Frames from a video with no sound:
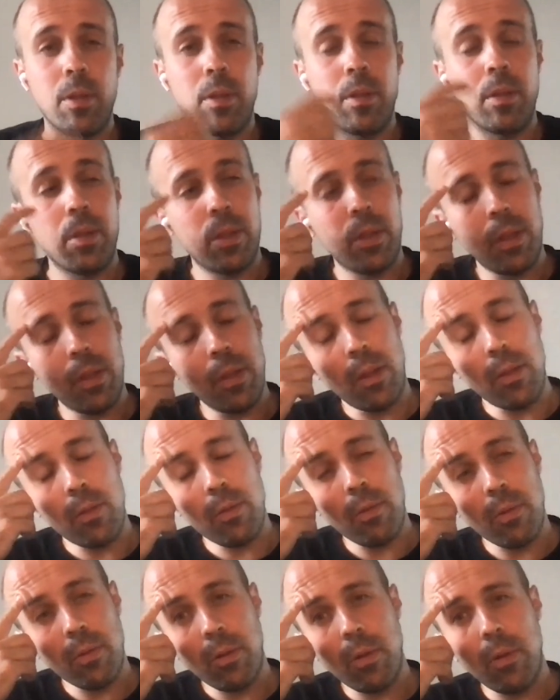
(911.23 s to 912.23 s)
And as I
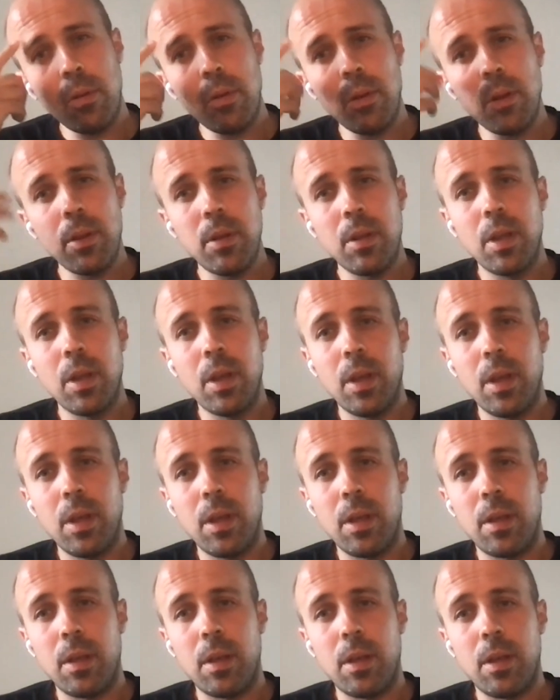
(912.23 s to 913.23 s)
told earlier,
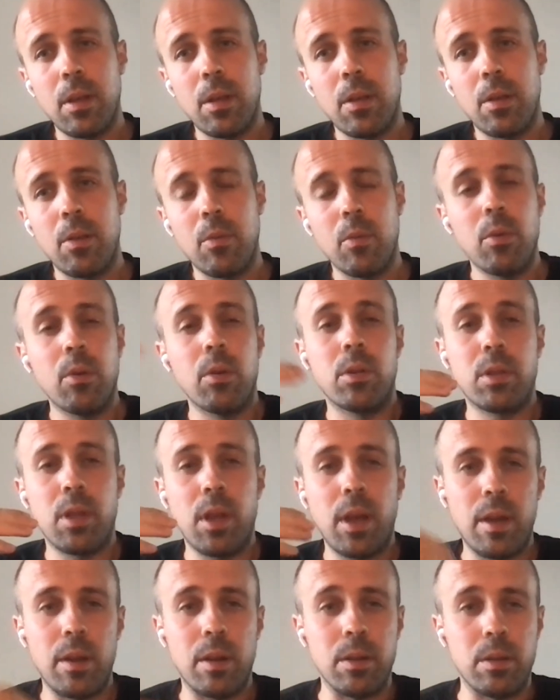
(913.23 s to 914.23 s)
we are
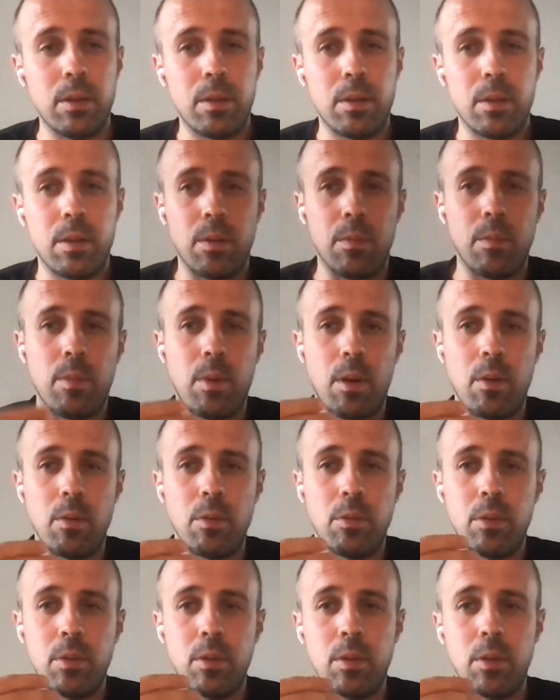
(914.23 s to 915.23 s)
tired
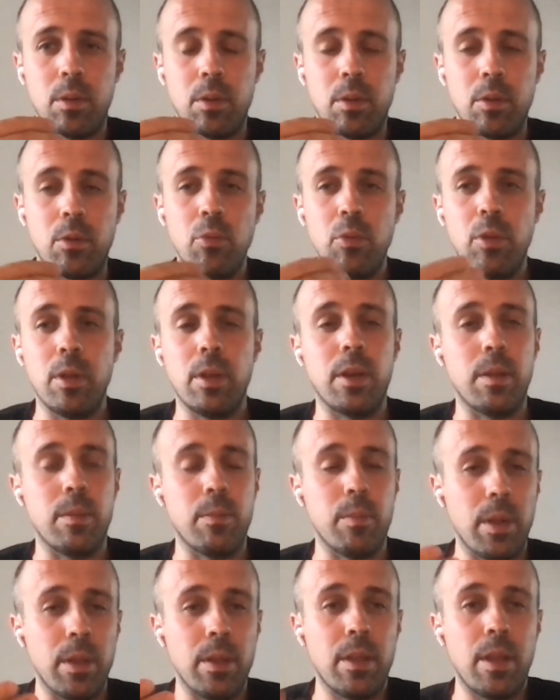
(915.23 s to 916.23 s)
about using
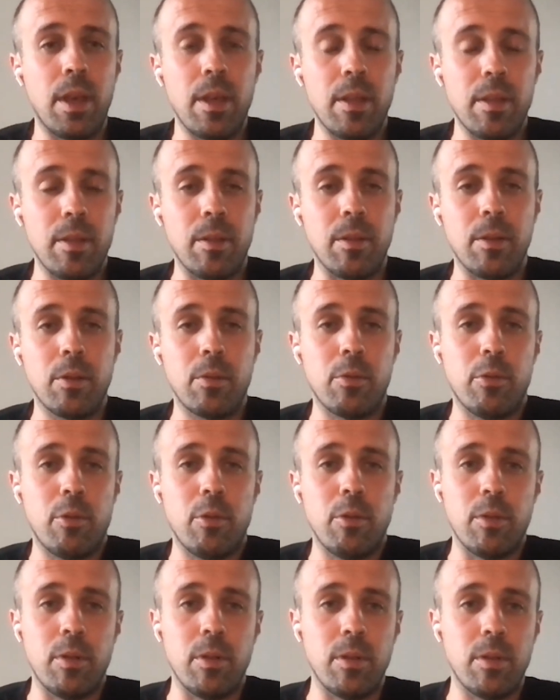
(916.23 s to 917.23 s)
and maintaining
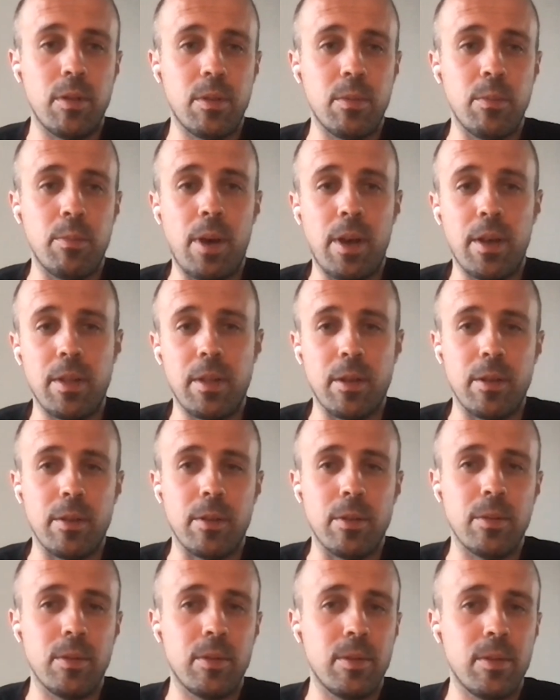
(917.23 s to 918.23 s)
all these
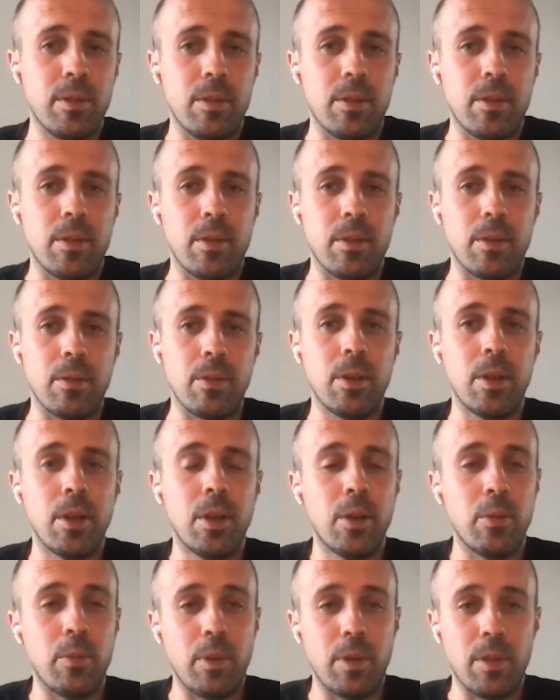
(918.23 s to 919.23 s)
bicycles
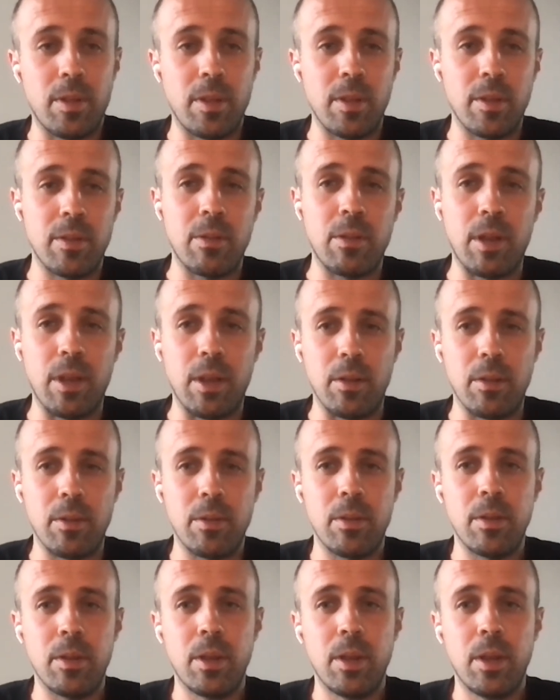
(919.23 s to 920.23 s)
with the test
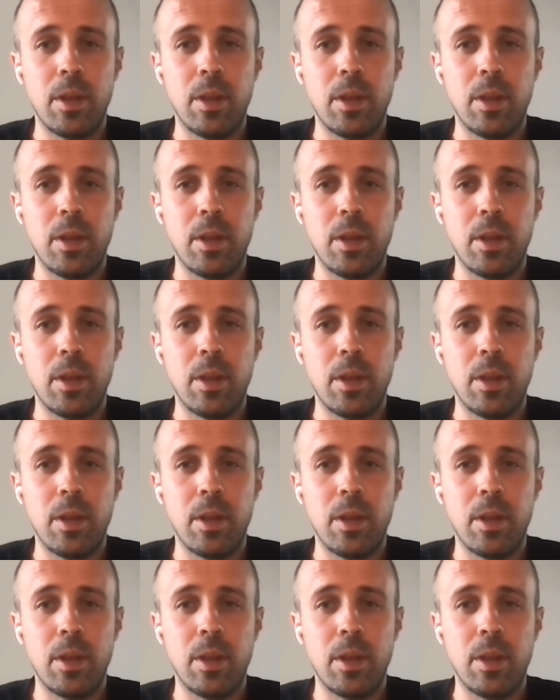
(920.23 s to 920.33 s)
trails.